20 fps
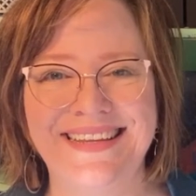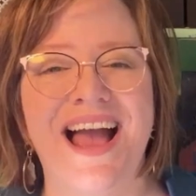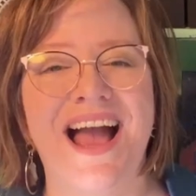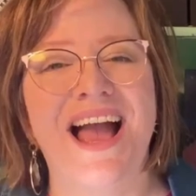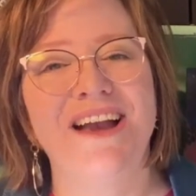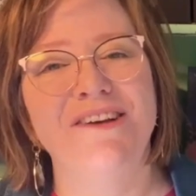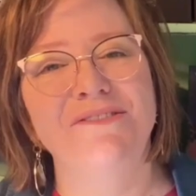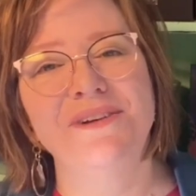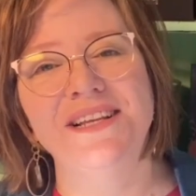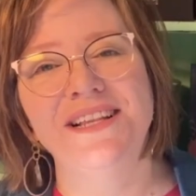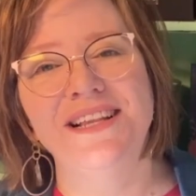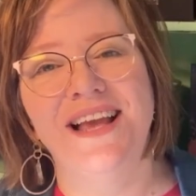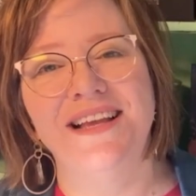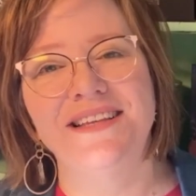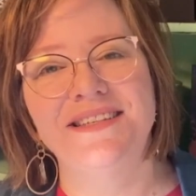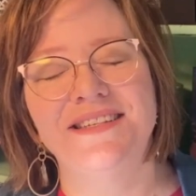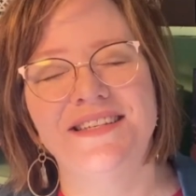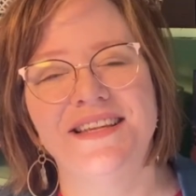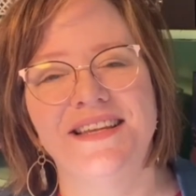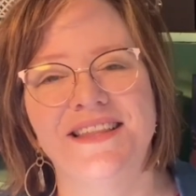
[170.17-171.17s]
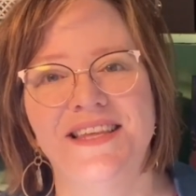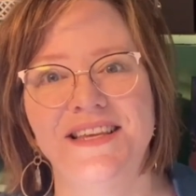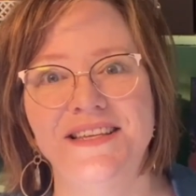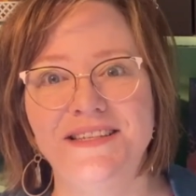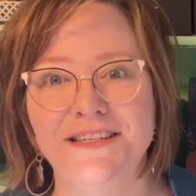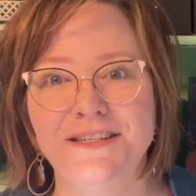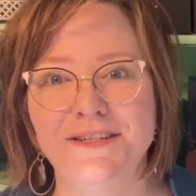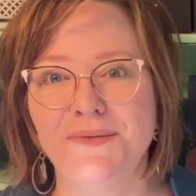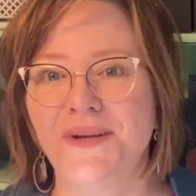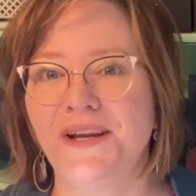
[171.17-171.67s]
I realized this
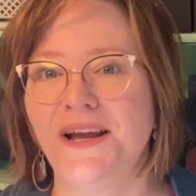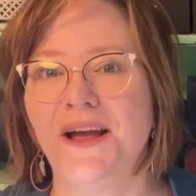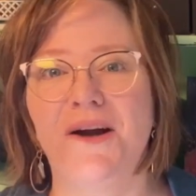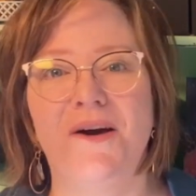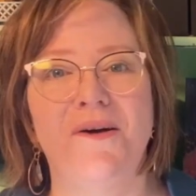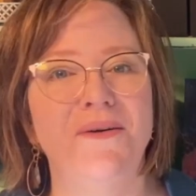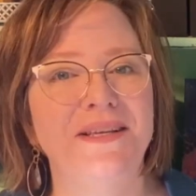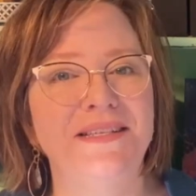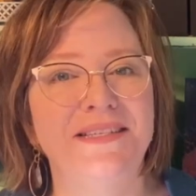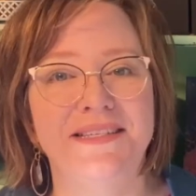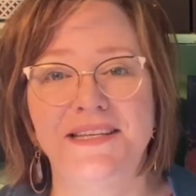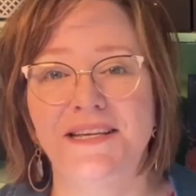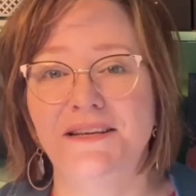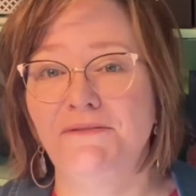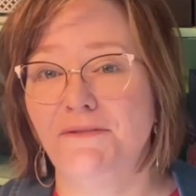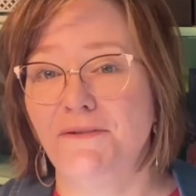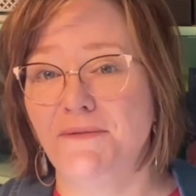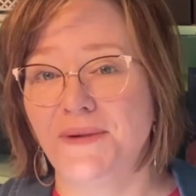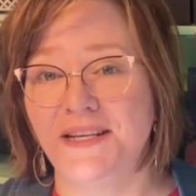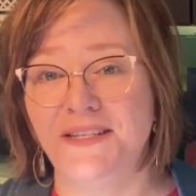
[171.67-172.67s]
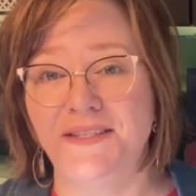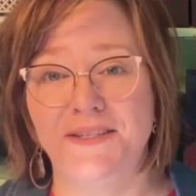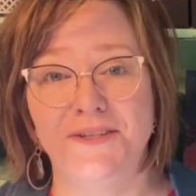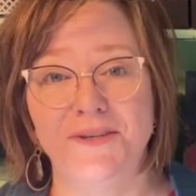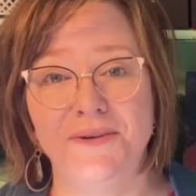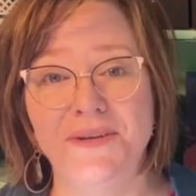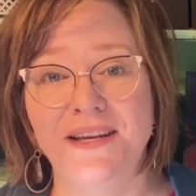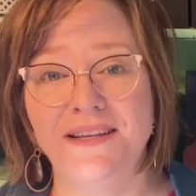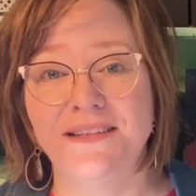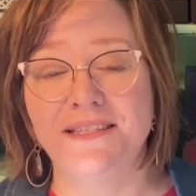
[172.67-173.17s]
is what I always did for my
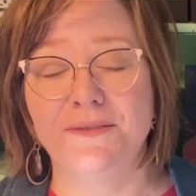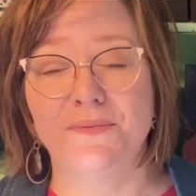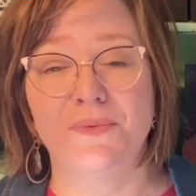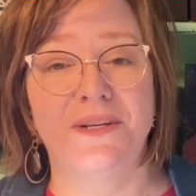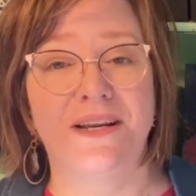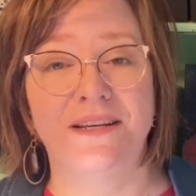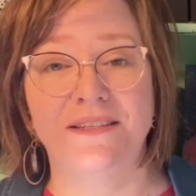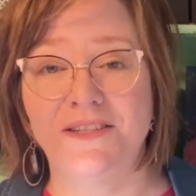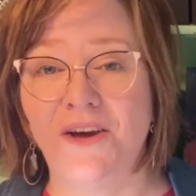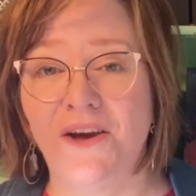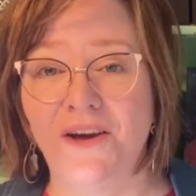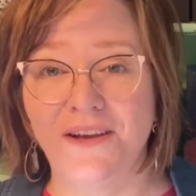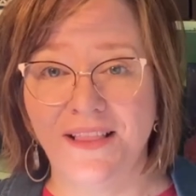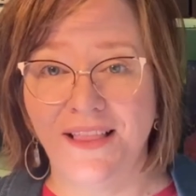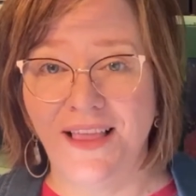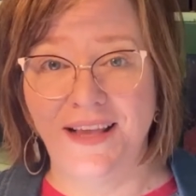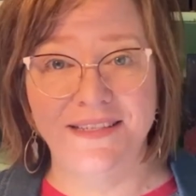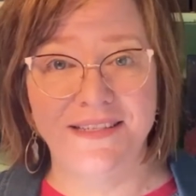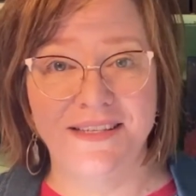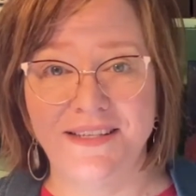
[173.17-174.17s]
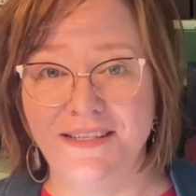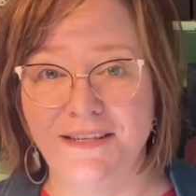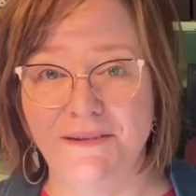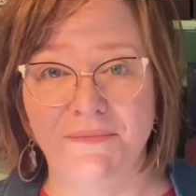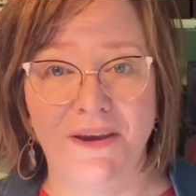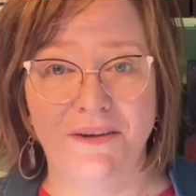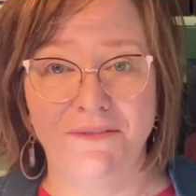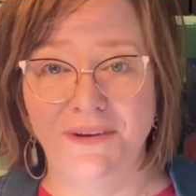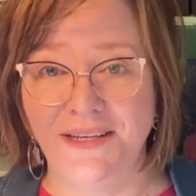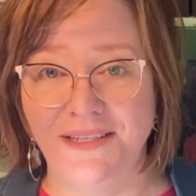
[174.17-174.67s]
students when I taught classes in
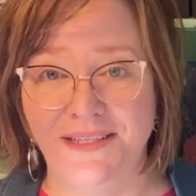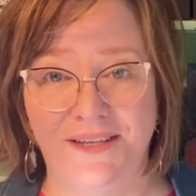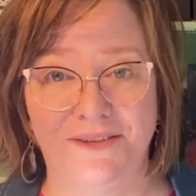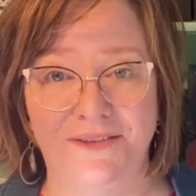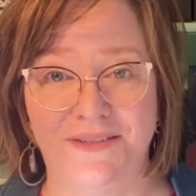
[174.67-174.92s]
my retail